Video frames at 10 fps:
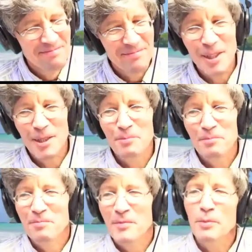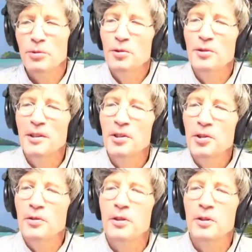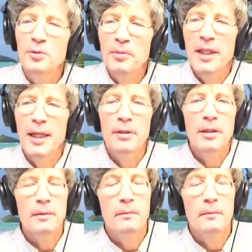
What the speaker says: I'm sure the insurance will be happy.